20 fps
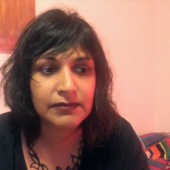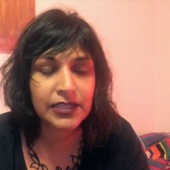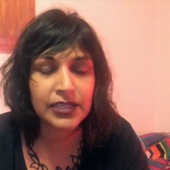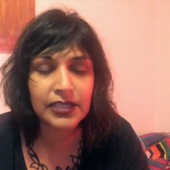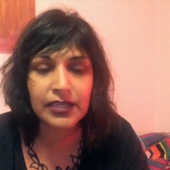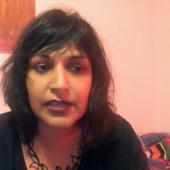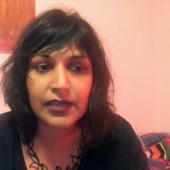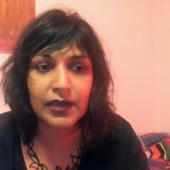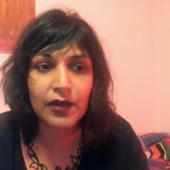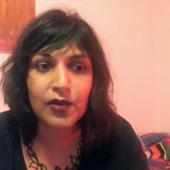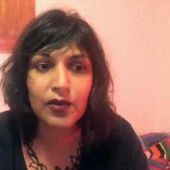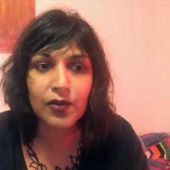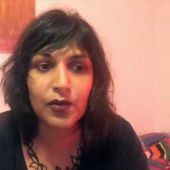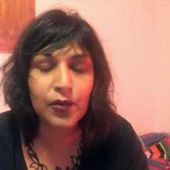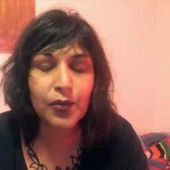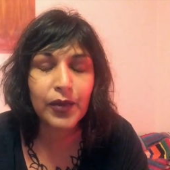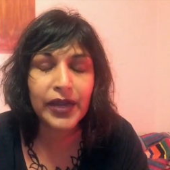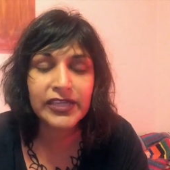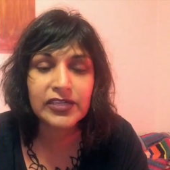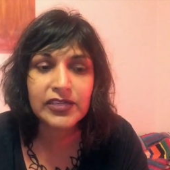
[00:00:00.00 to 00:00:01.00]
a
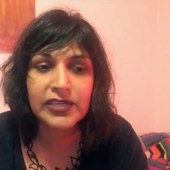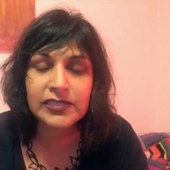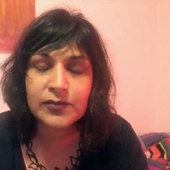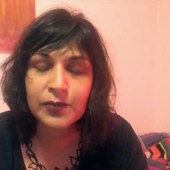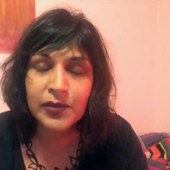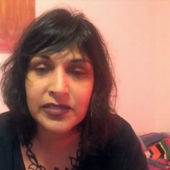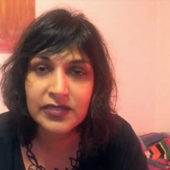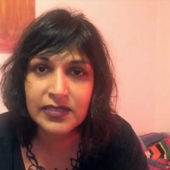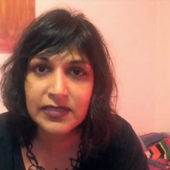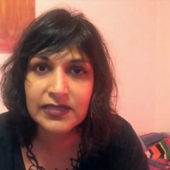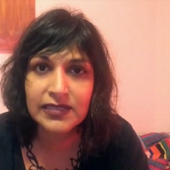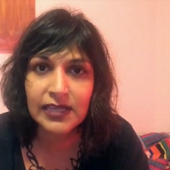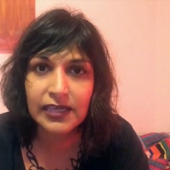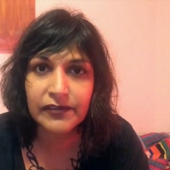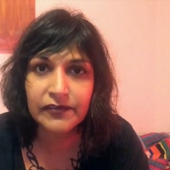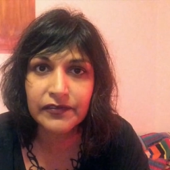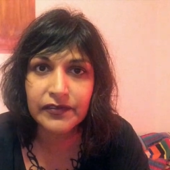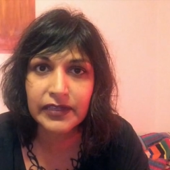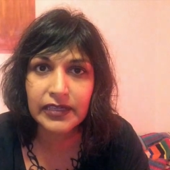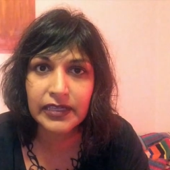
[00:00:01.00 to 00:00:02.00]
way to express
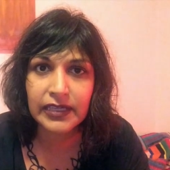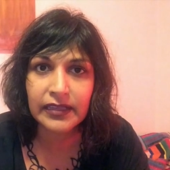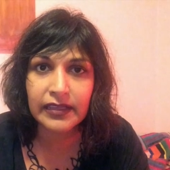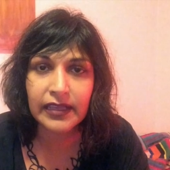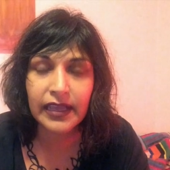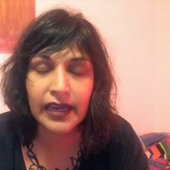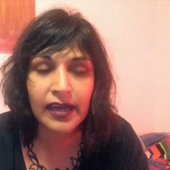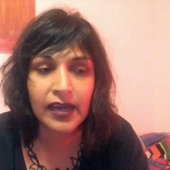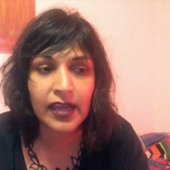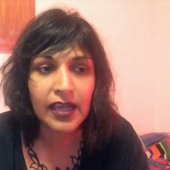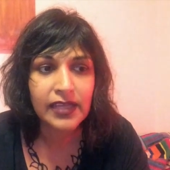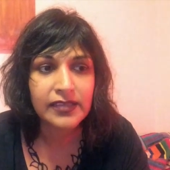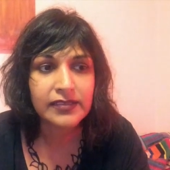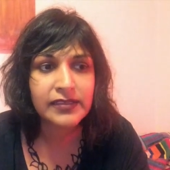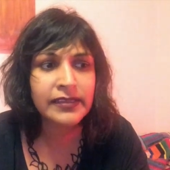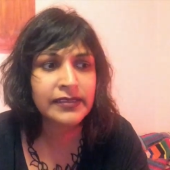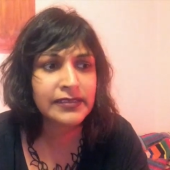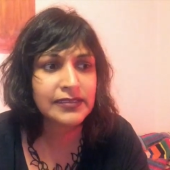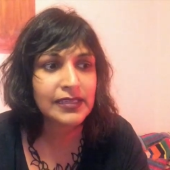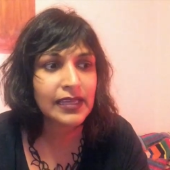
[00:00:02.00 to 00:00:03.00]
itself in there
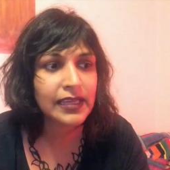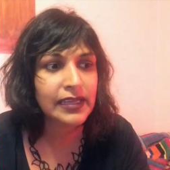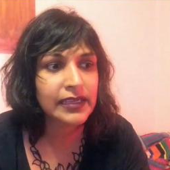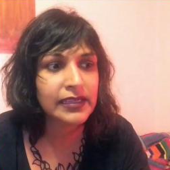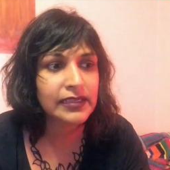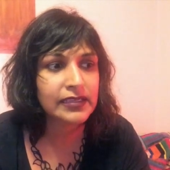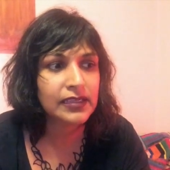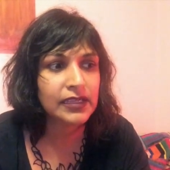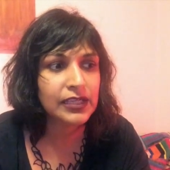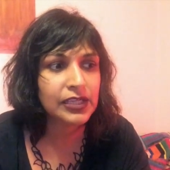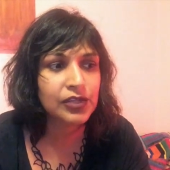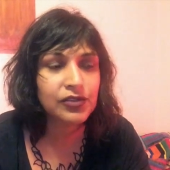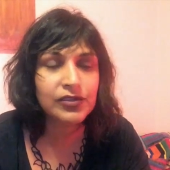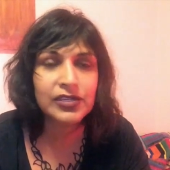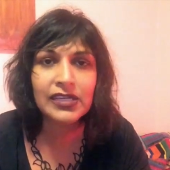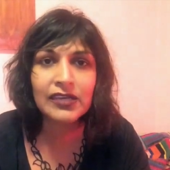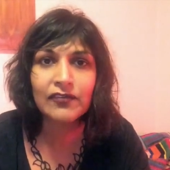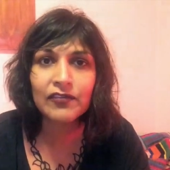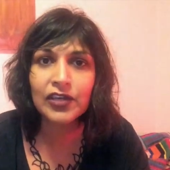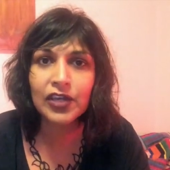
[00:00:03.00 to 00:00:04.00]
things that you
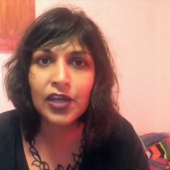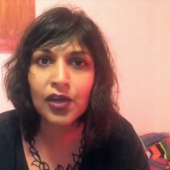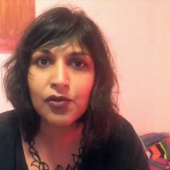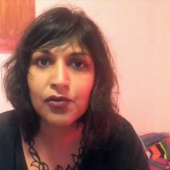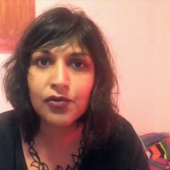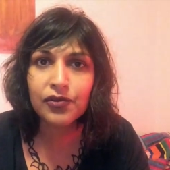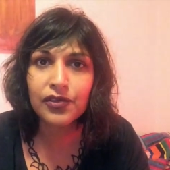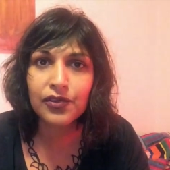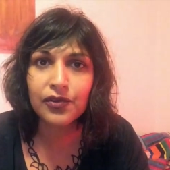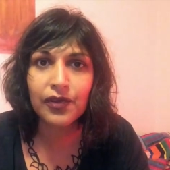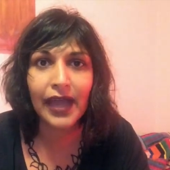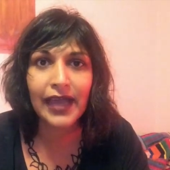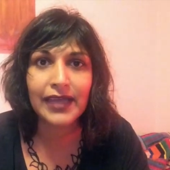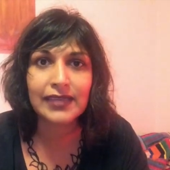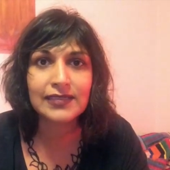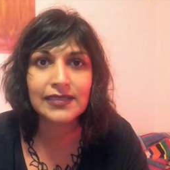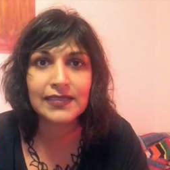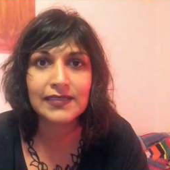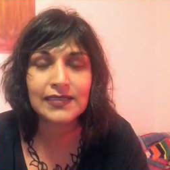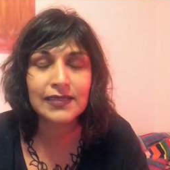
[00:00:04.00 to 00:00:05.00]
didn't even know you
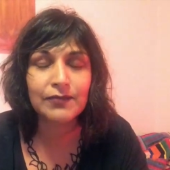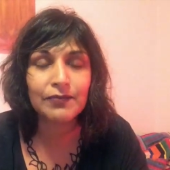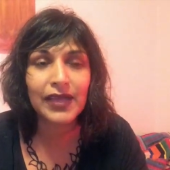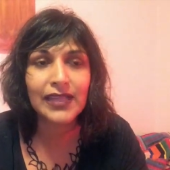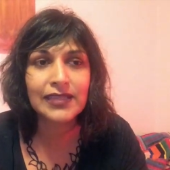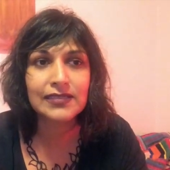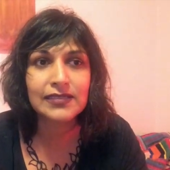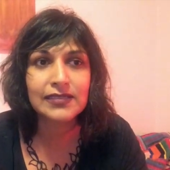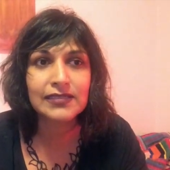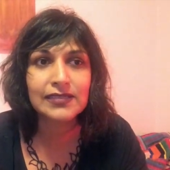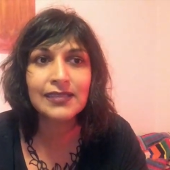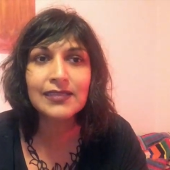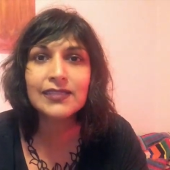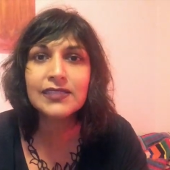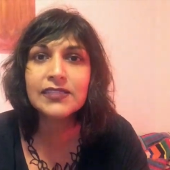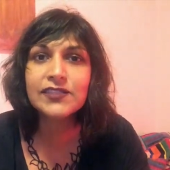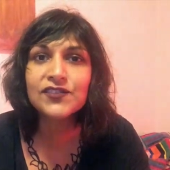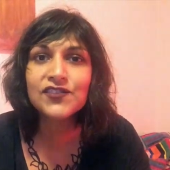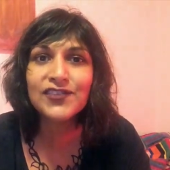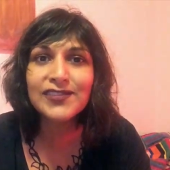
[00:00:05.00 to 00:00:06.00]
had these imbalances and this
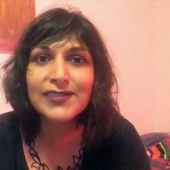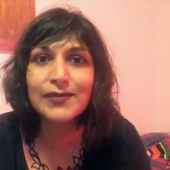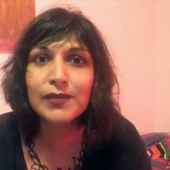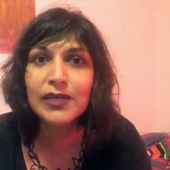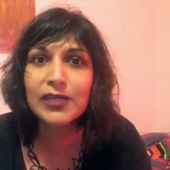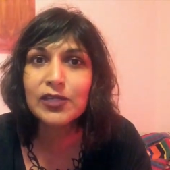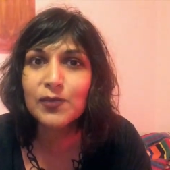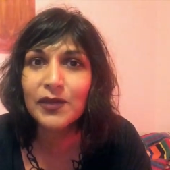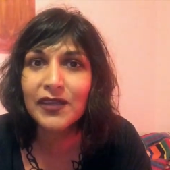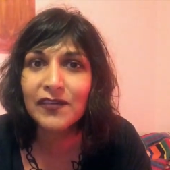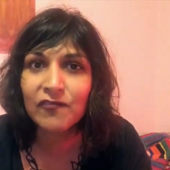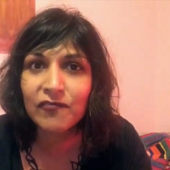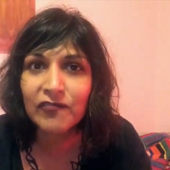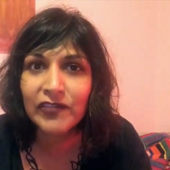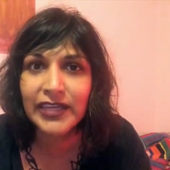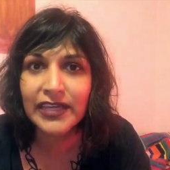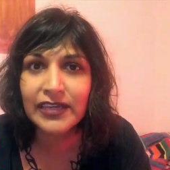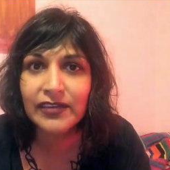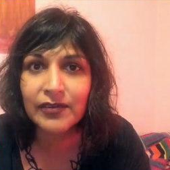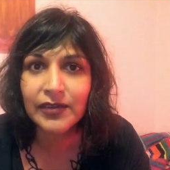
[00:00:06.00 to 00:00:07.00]
is not something to be
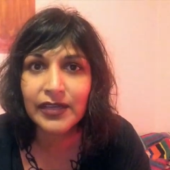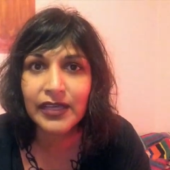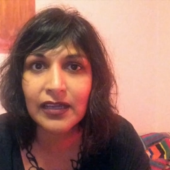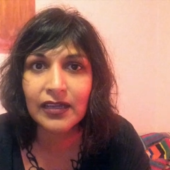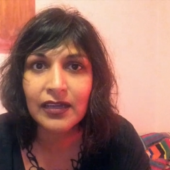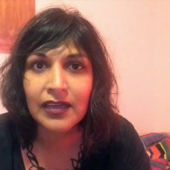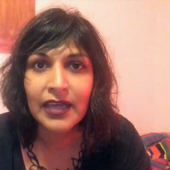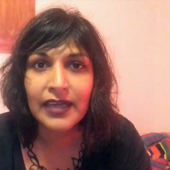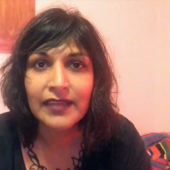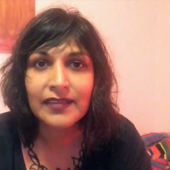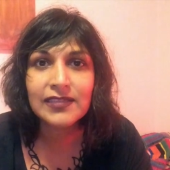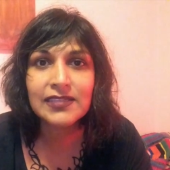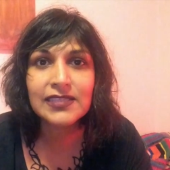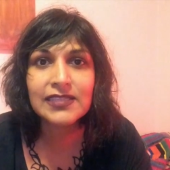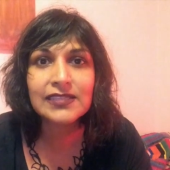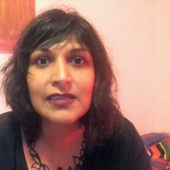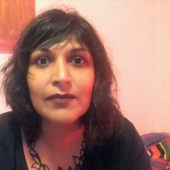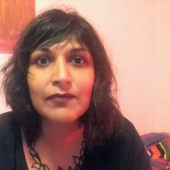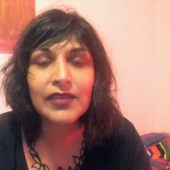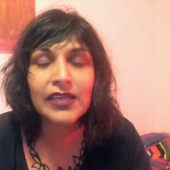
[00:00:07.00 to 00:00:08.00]
fearing this is
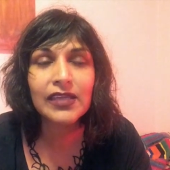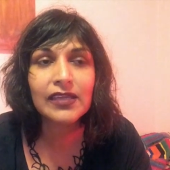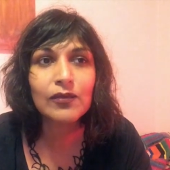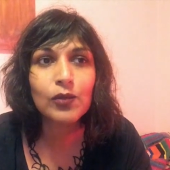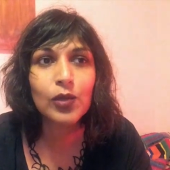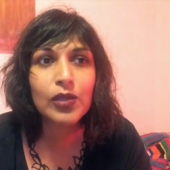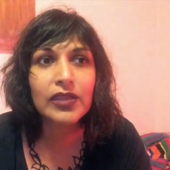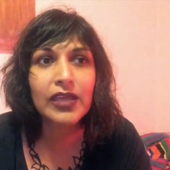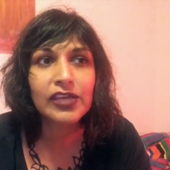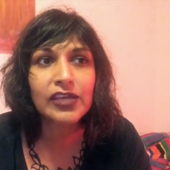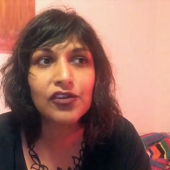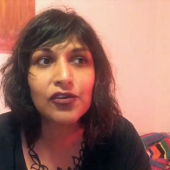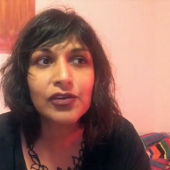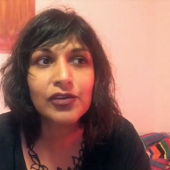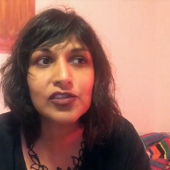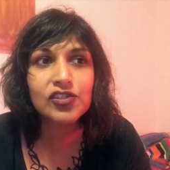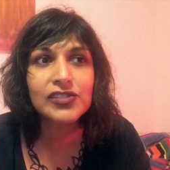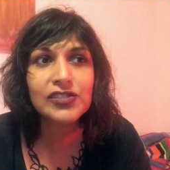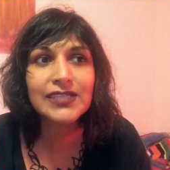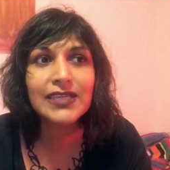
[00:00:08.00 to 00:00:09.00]
something that you can
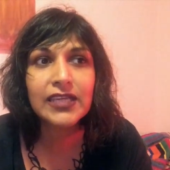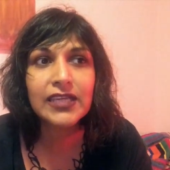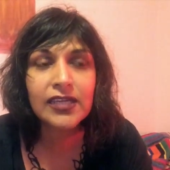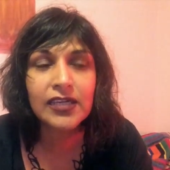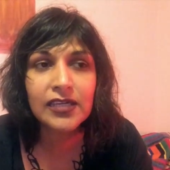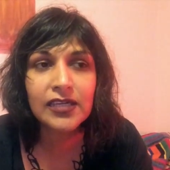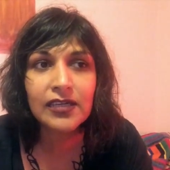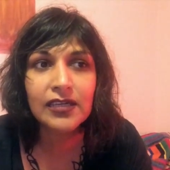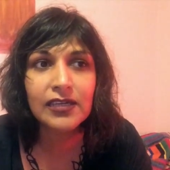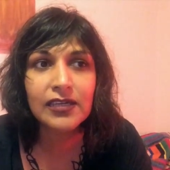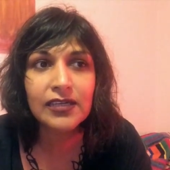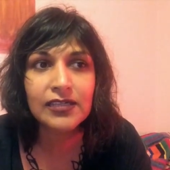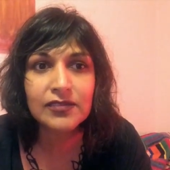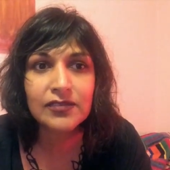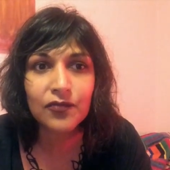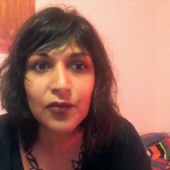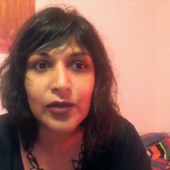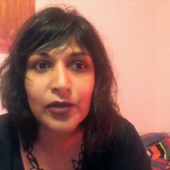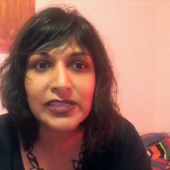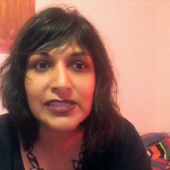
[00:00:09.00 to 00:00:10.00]
just hear its
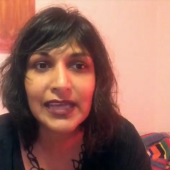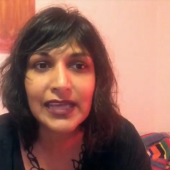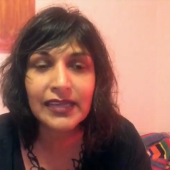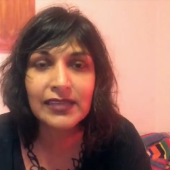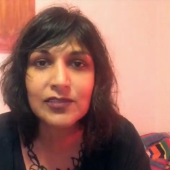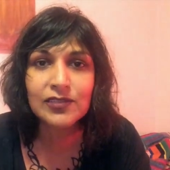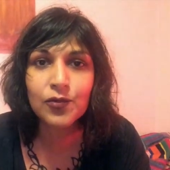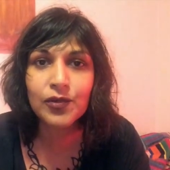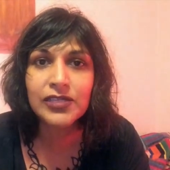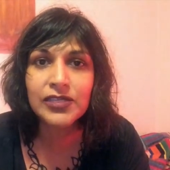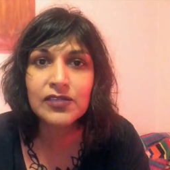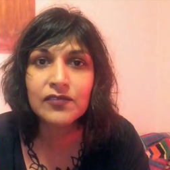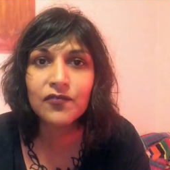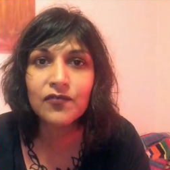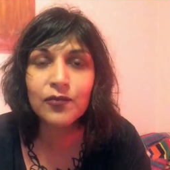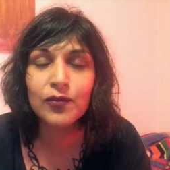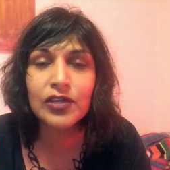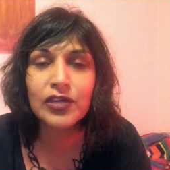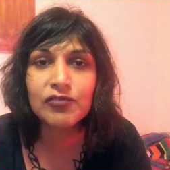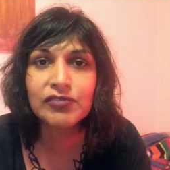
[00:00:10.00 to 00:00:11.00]
voice and it's going to
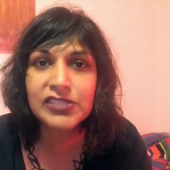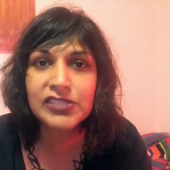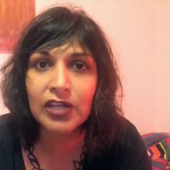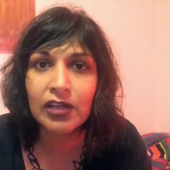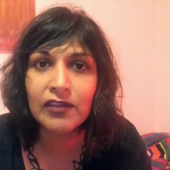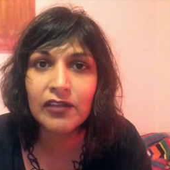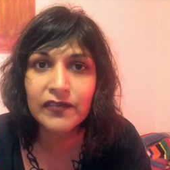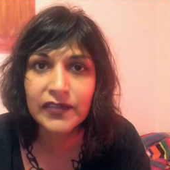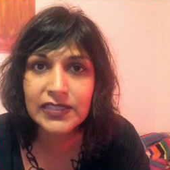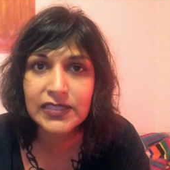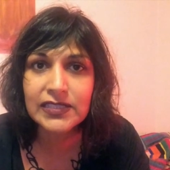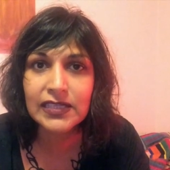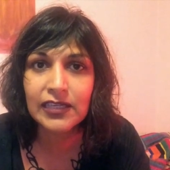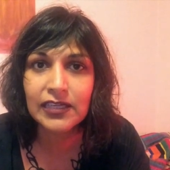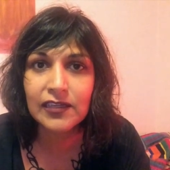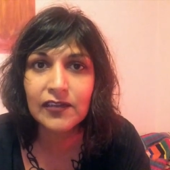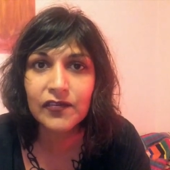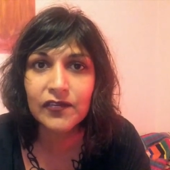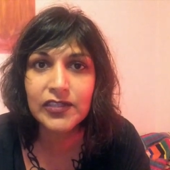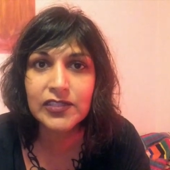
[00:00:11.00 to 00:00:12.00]
resolve
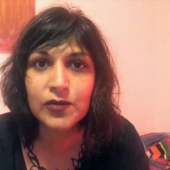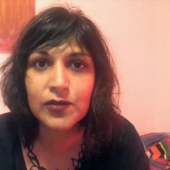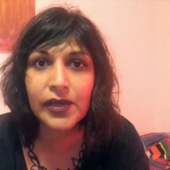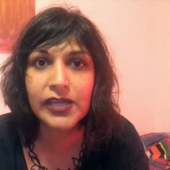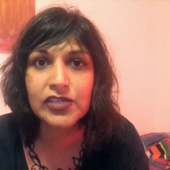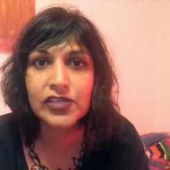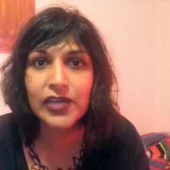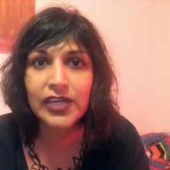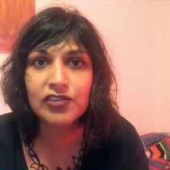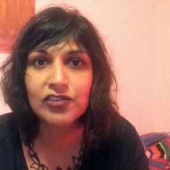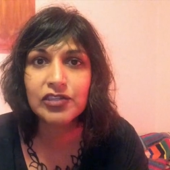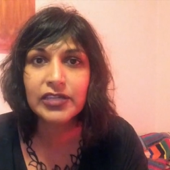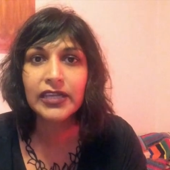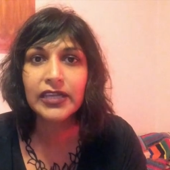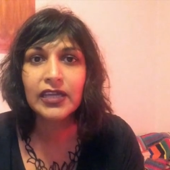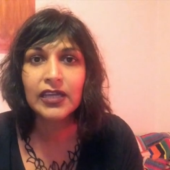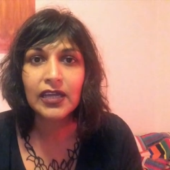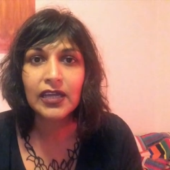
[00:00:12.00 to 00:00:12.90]
itself it's going to actually